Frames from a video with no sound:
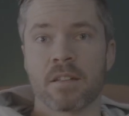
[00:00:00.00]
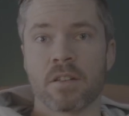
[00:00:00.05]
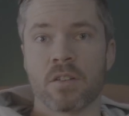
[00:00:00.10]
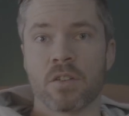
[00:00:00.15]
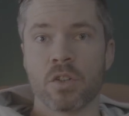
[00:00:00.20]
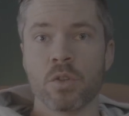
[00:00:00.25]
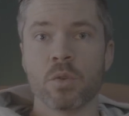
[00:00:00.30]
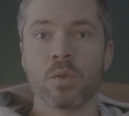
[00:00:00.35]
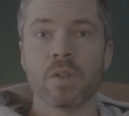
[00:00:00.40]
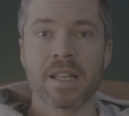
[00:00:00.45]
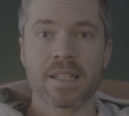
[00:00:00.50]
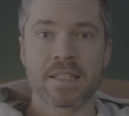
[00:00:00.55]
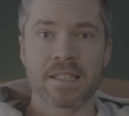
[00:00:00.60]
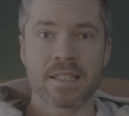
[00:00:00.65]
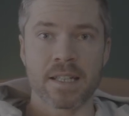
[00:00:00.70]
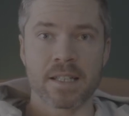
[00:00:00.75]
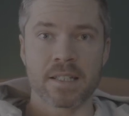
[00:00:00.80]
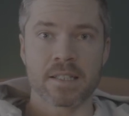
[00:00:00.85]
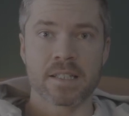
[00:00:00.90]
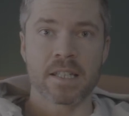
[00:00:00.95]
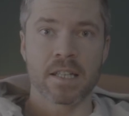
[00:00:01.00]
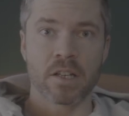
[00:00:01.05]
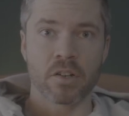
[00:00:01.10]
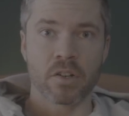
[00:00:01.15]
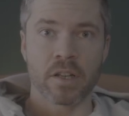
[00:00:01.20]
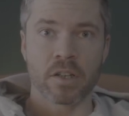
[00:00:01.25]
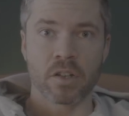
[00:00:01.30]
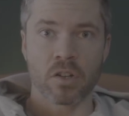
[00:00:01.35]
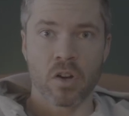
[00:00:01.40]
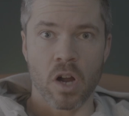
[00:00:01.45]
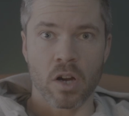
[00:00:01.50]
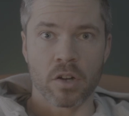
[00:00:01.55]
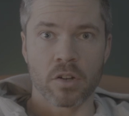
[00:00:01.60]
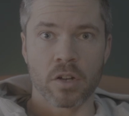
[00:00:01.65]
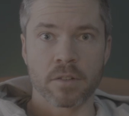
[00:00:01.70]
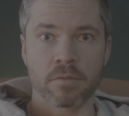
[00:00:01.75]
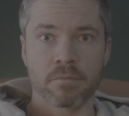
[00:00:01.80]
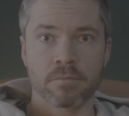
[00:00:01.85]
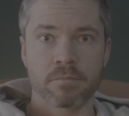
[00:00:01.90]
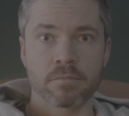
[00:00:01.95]
new listings here in
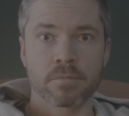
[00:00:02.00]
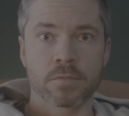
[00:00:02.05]
Cochrane.